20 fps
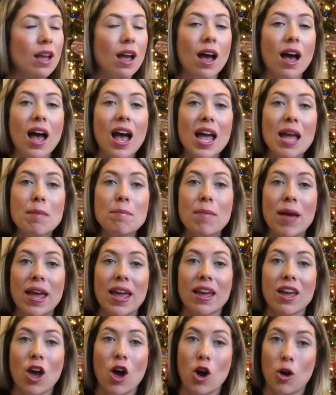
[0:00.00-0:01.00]
I
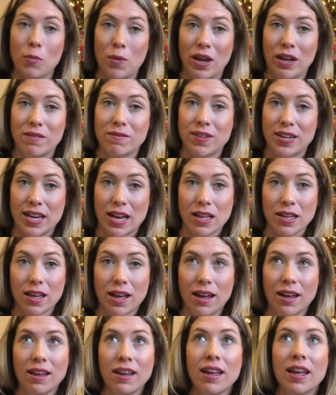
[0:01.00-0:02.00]
make homemade
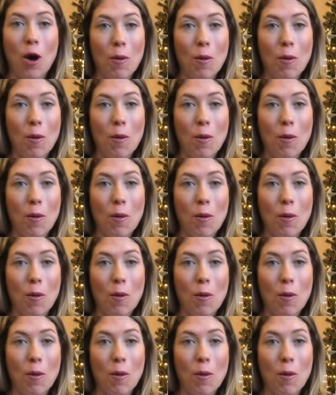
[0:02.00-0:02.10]
vanilla.